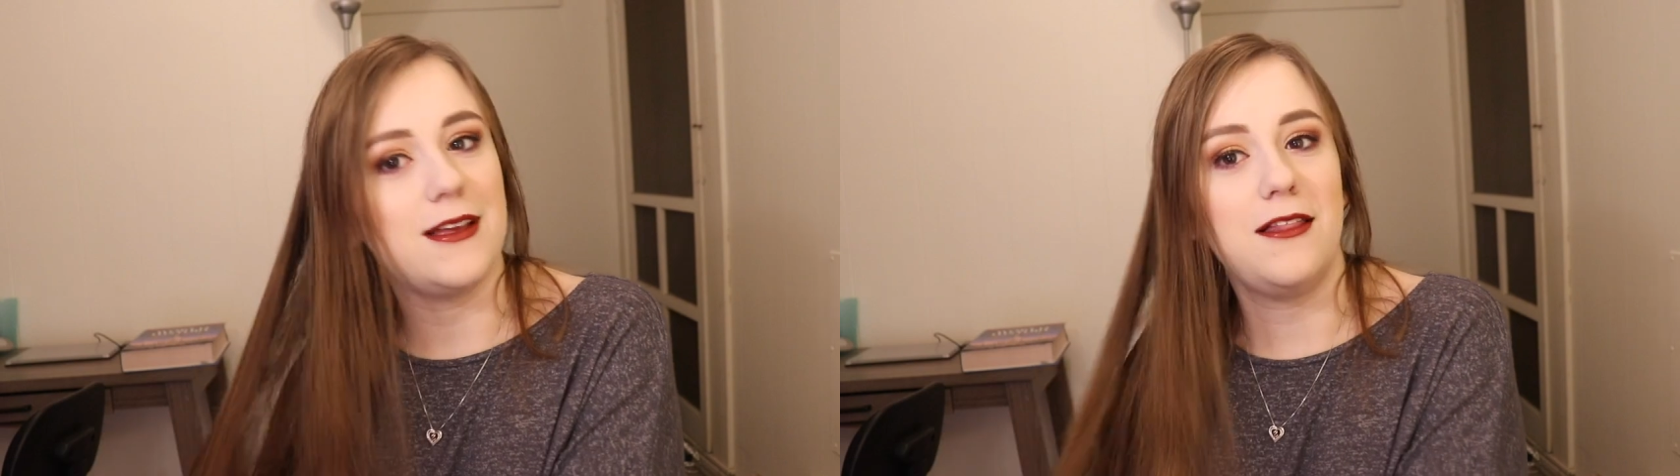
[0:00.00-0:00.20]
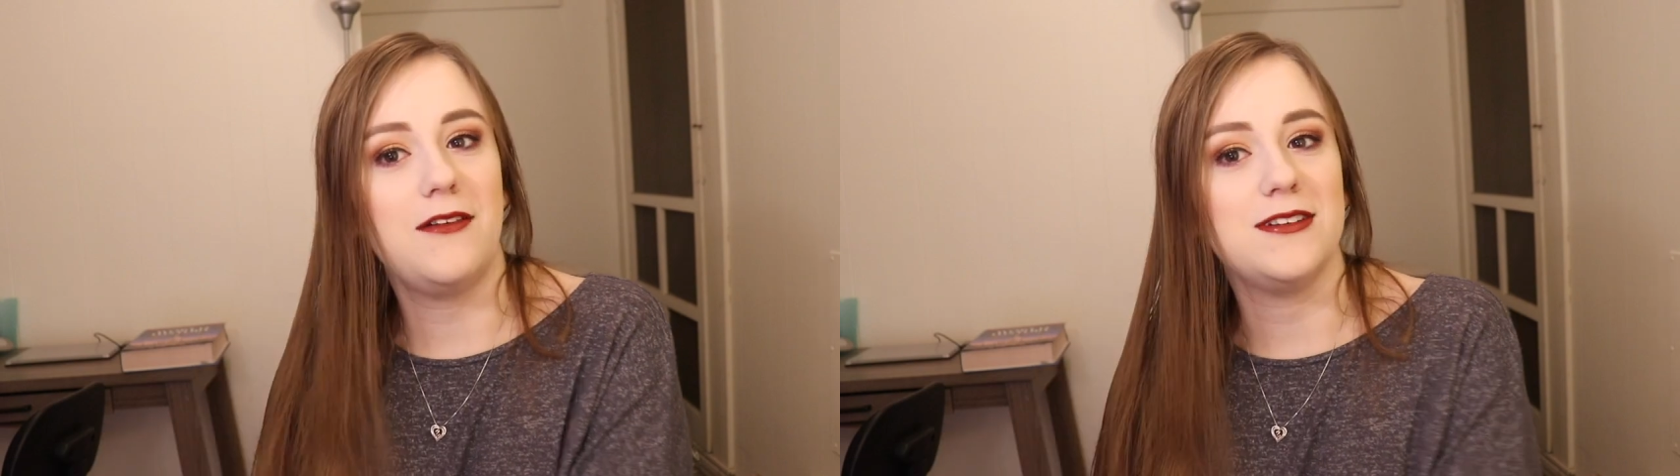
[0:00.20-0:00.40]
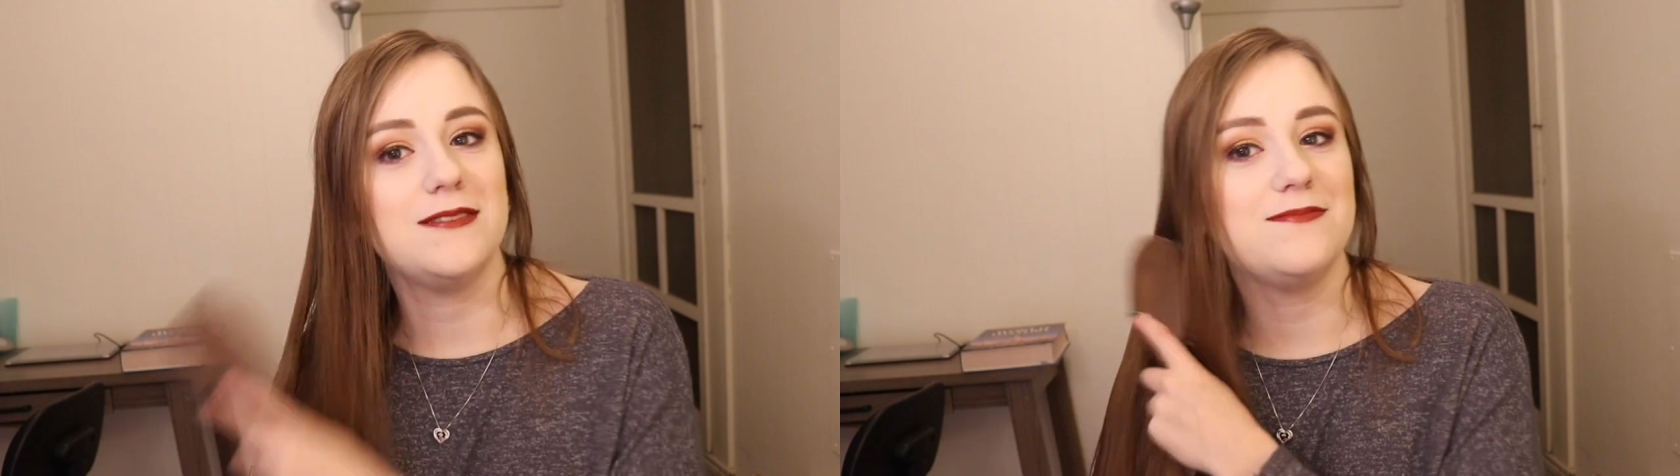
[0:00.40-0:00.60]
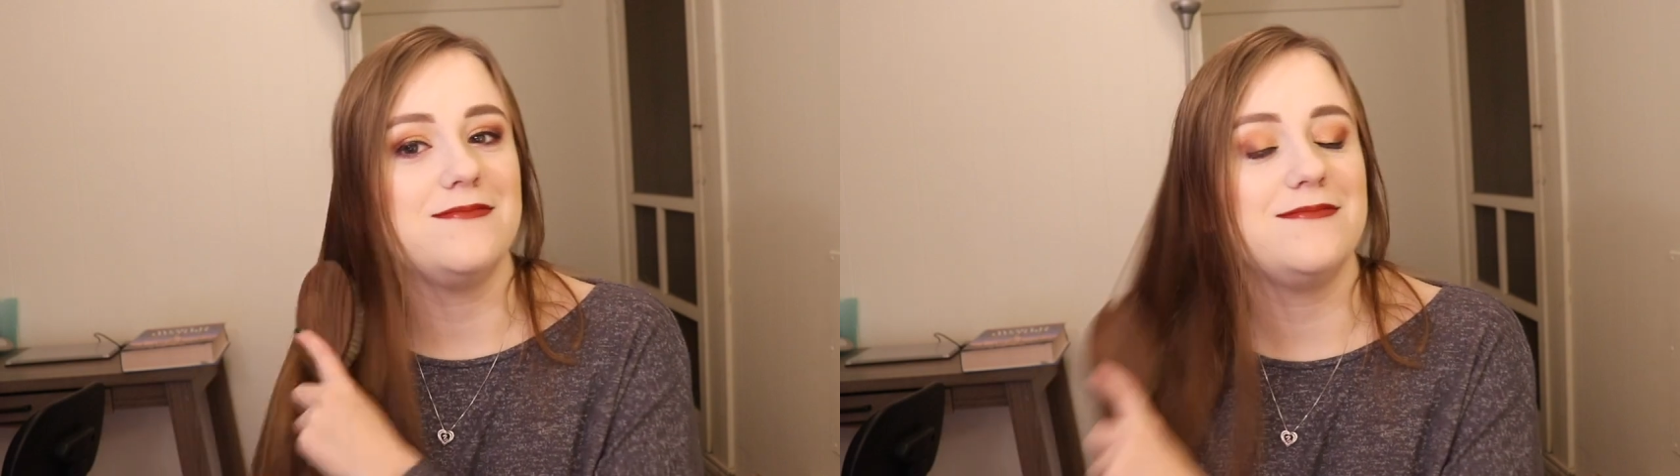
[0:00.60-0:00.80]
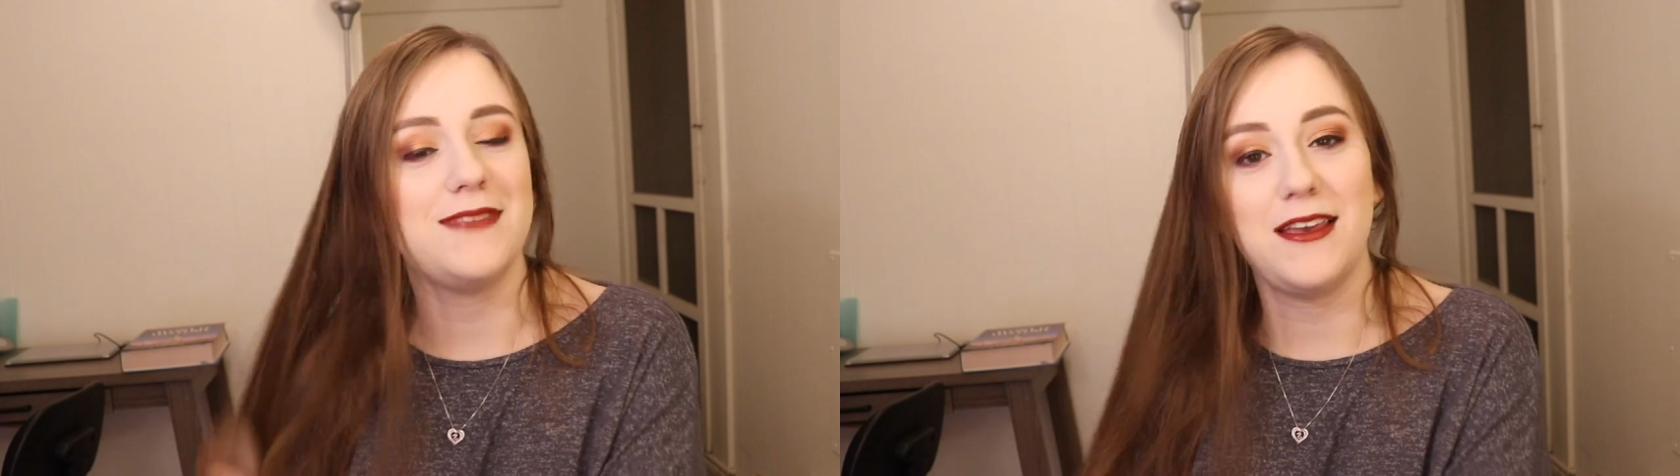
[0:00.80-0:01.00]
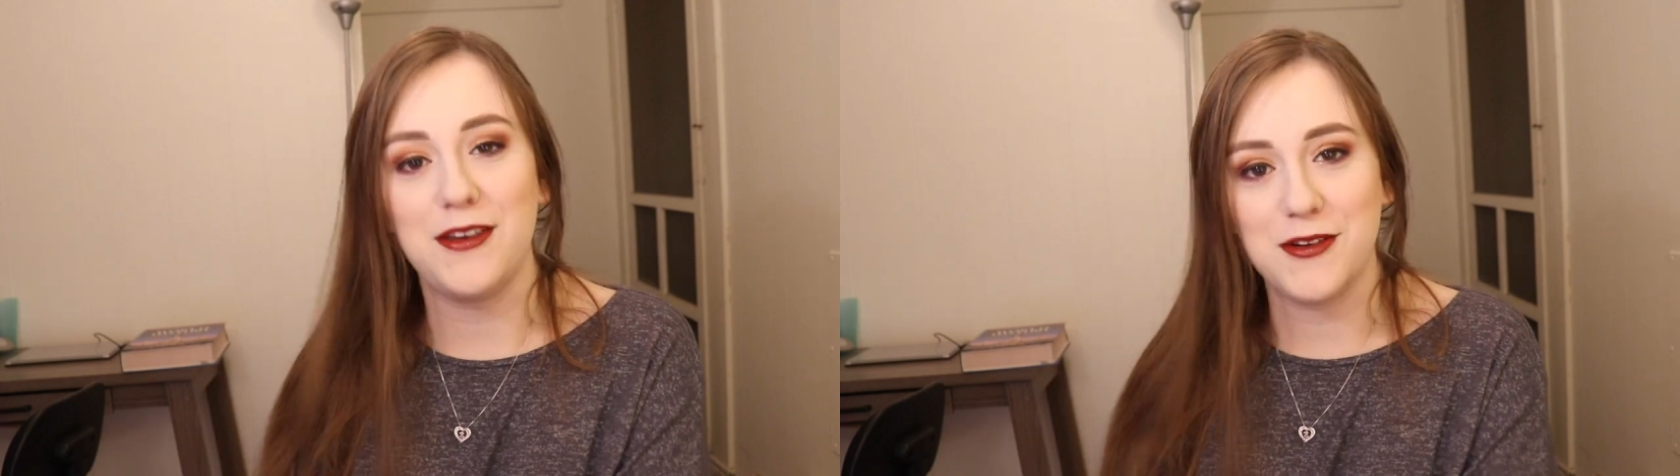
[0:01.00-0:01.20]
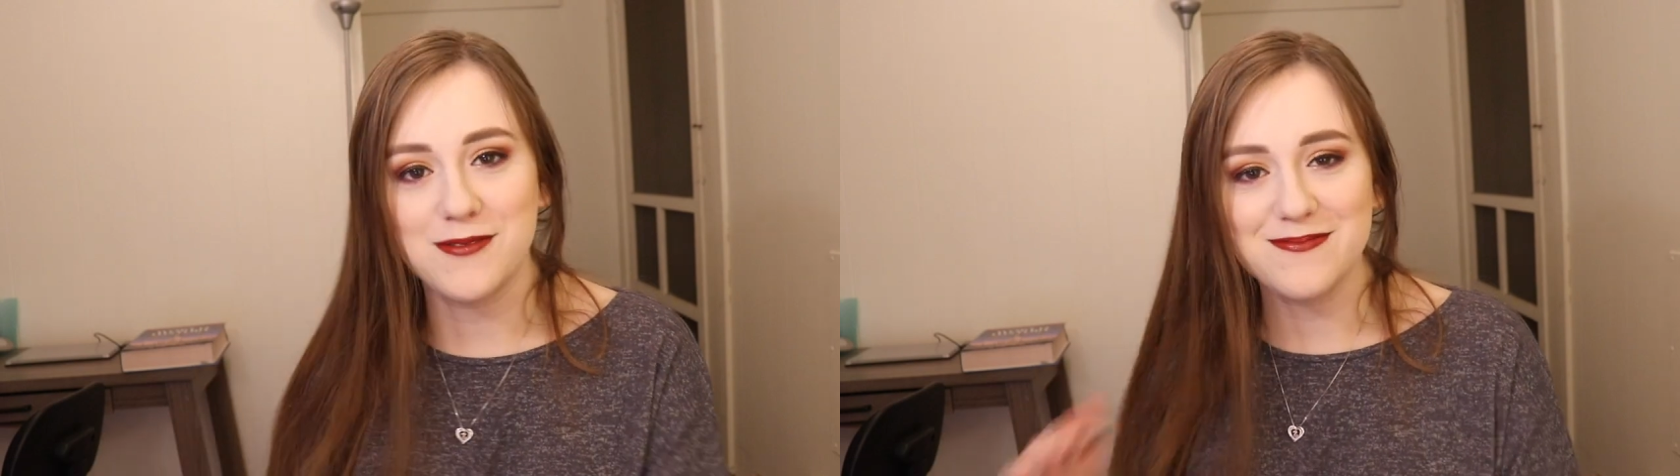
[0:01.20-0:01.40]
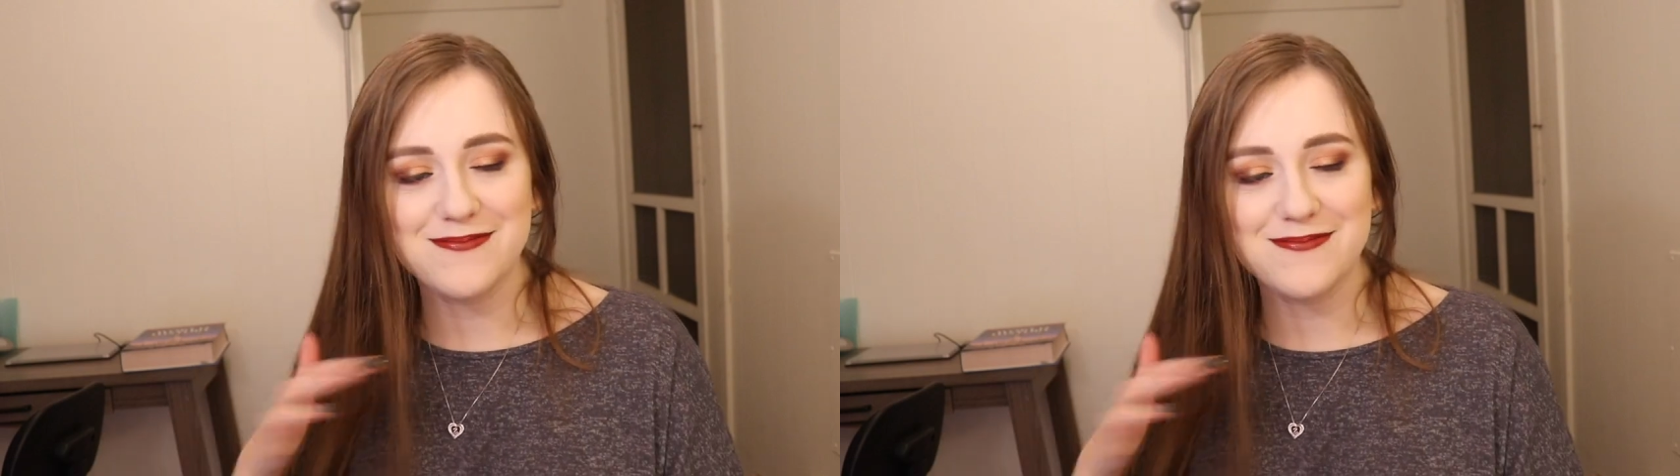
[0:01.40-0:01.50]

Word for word: I love it. Thank you.